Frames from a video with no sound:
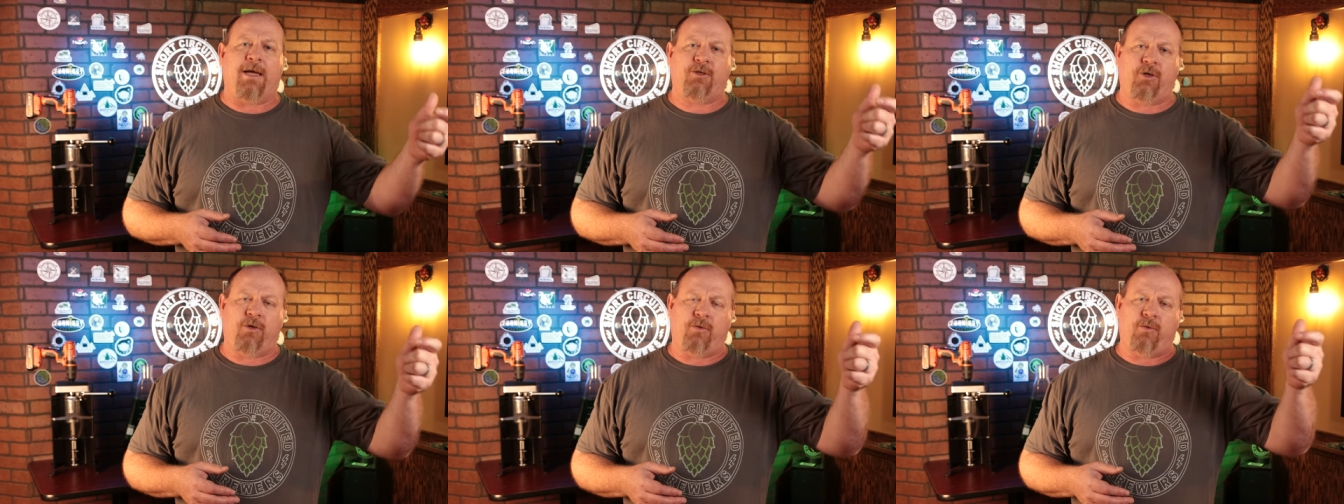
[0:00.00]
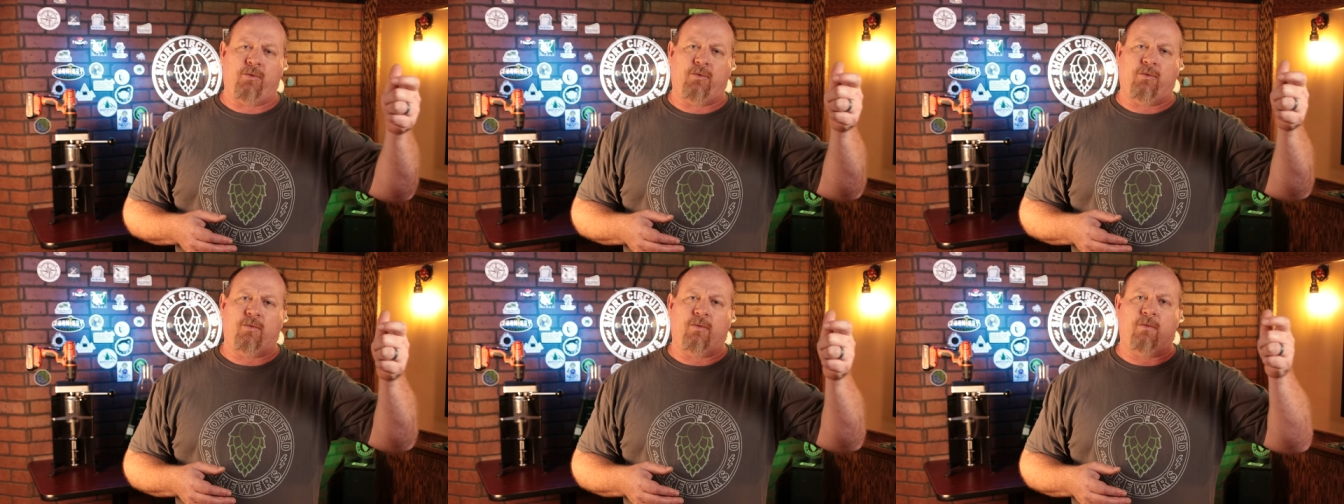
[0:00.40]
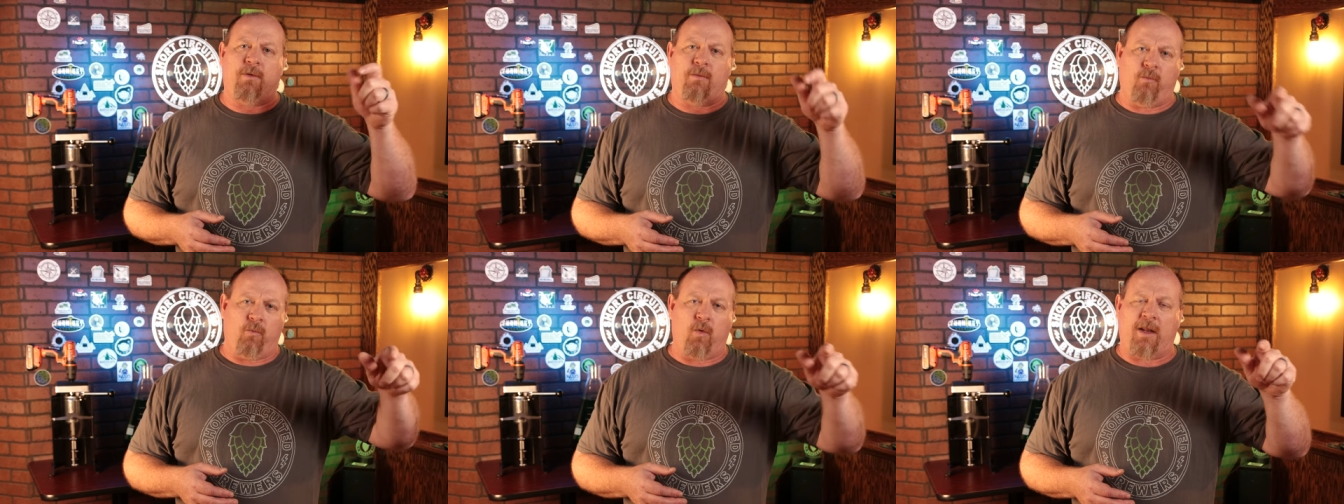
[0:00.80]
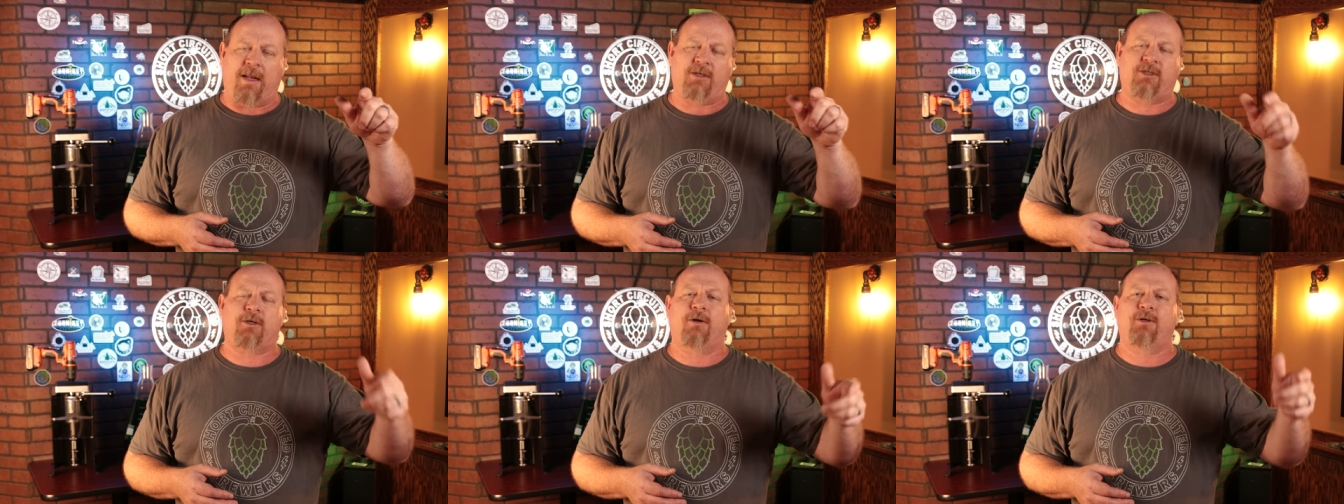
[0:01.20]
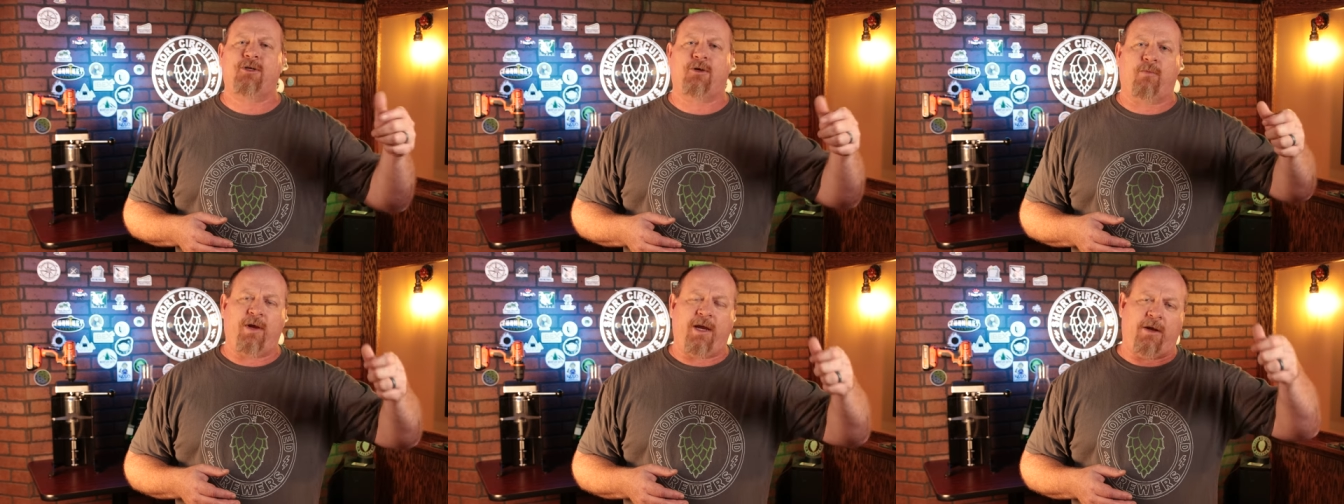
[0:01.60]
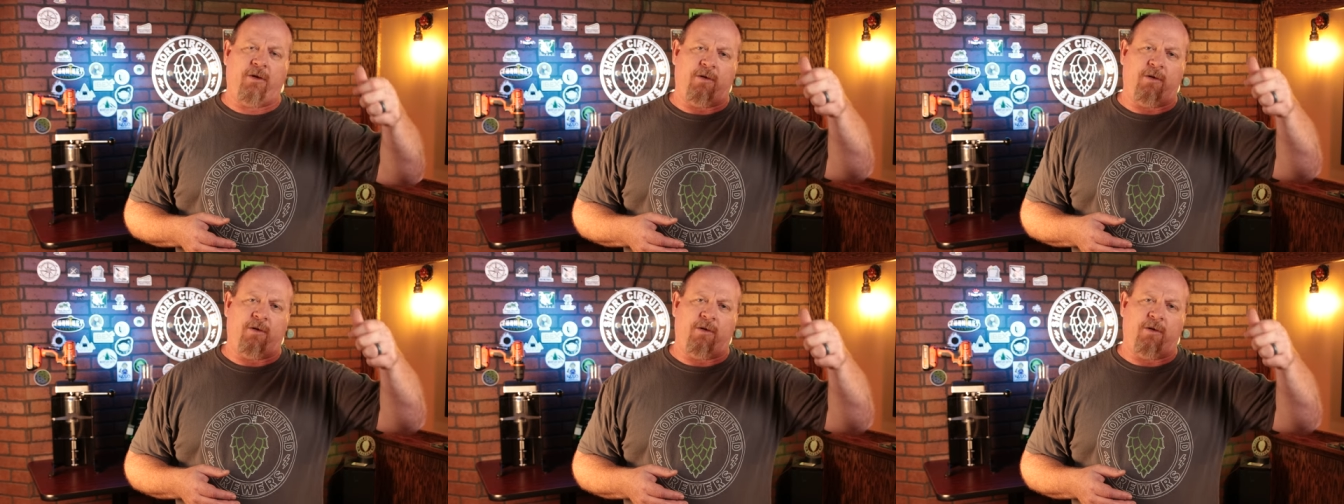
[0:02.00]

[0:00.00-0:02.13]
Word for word: as you while it starts to read,